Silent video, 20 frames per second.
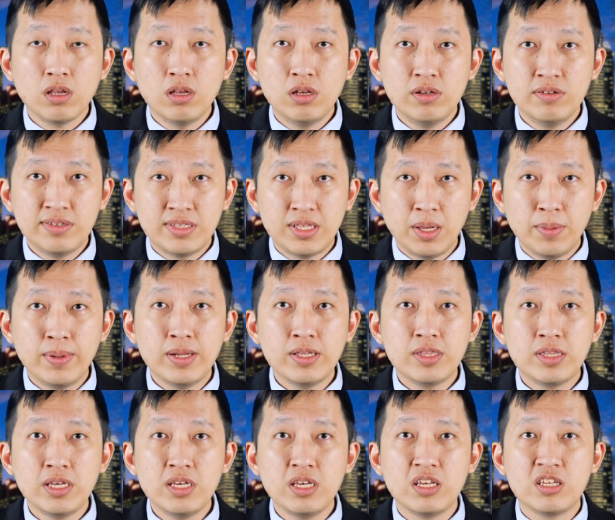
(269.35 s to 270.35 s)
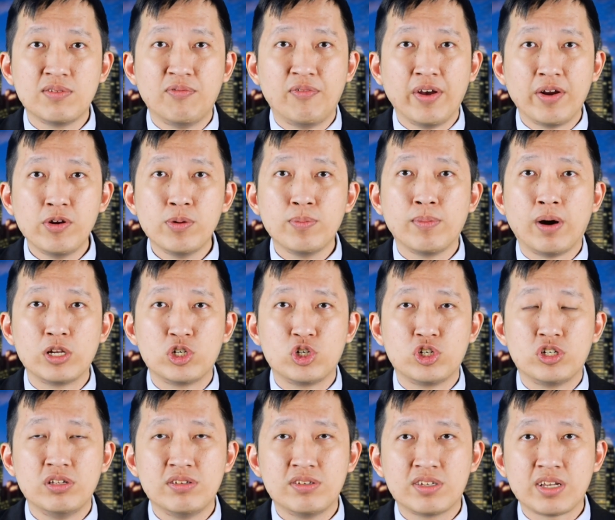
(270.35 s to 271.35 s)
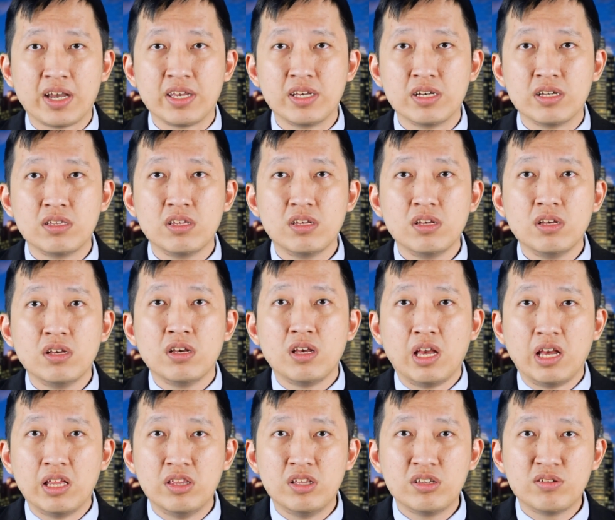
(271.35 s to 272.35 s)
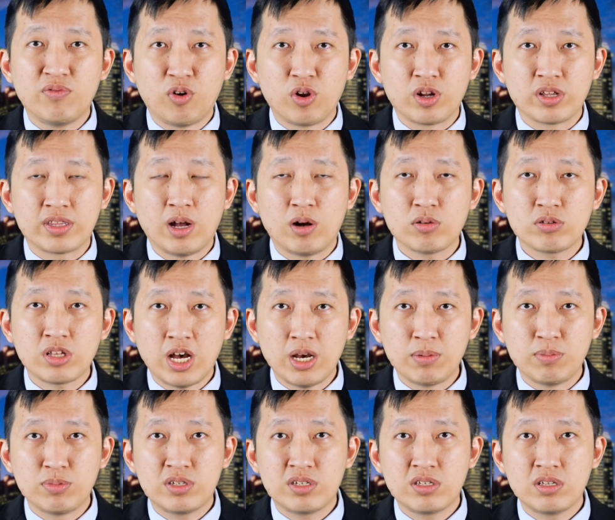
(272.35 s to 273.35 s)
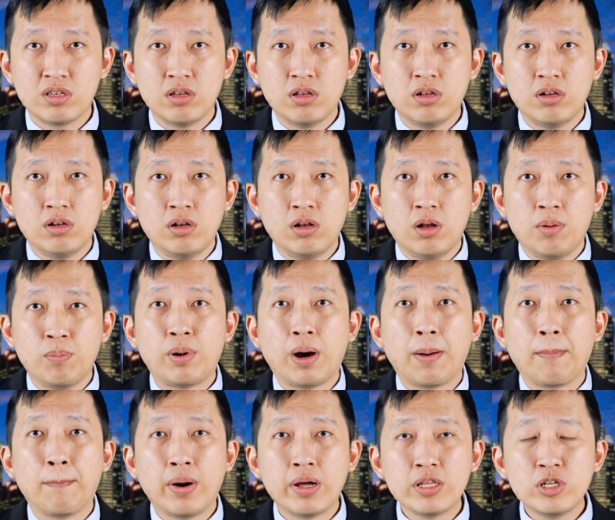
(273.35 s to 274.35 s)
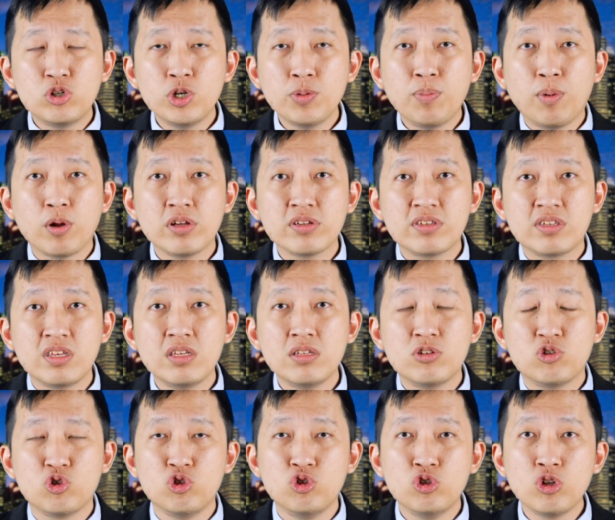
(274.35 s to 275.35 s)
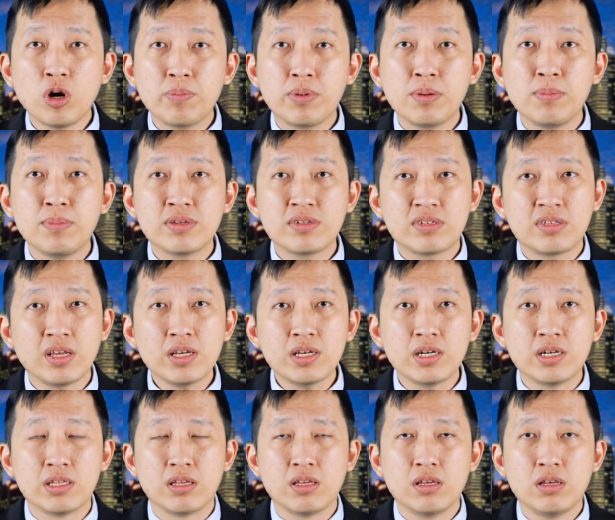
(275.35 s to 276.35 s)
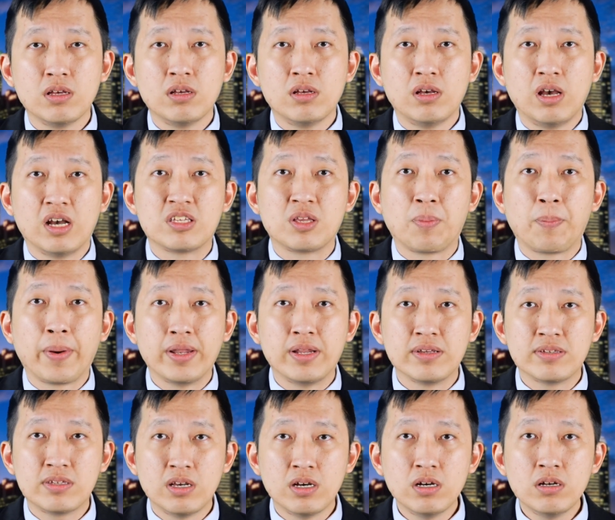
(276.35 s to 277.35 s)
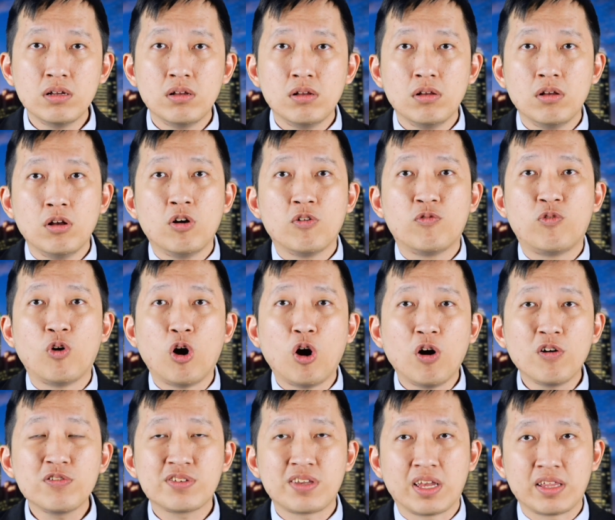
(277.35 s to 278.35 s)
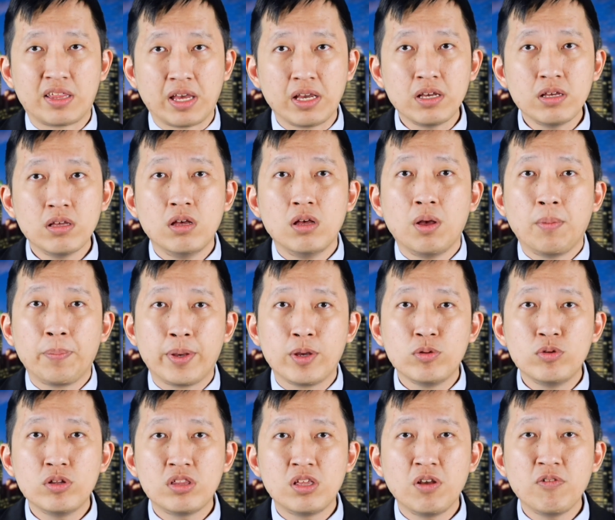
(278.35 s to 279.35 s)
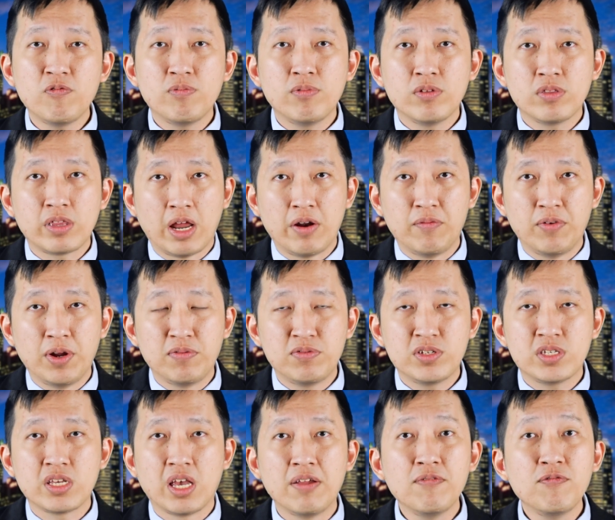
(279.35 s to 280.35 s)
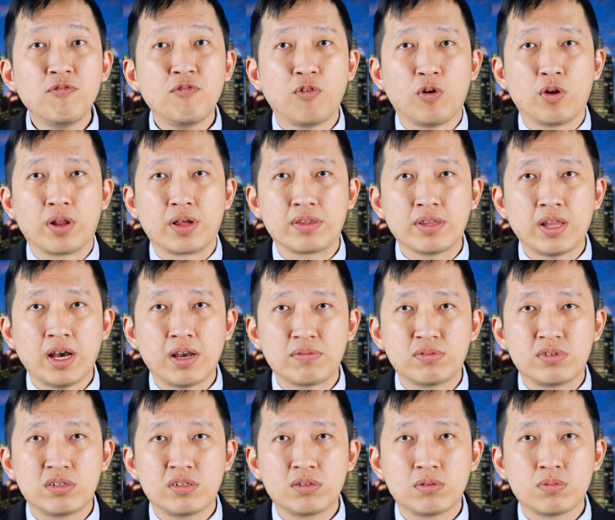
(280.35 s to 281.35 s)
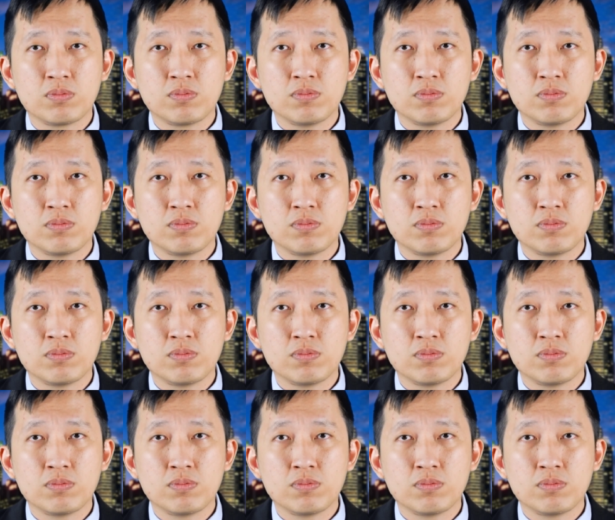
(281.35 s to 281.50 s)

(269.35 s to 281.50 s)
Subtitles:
Stability is very much desired in these volatile times, but monetary policy should not be mistaken as a panacea for offsetting punitive tariffs and falling knives.